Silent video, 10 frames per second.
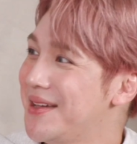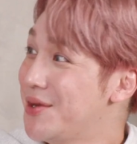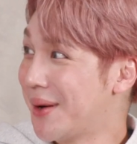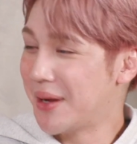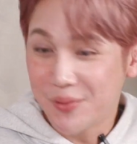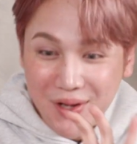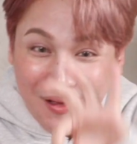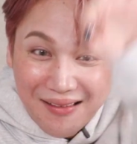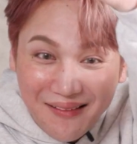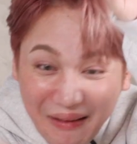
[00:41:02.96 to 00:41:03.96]
You know
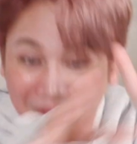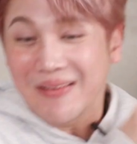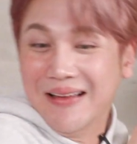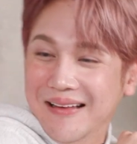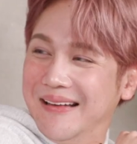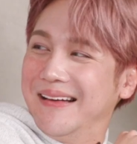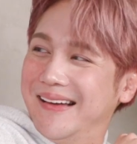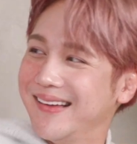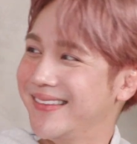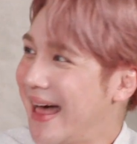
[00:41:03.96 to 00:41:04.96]
when
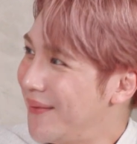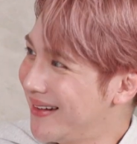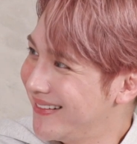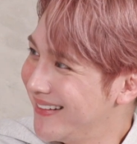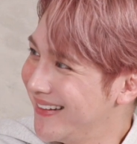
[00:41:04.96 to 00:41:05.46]
that one?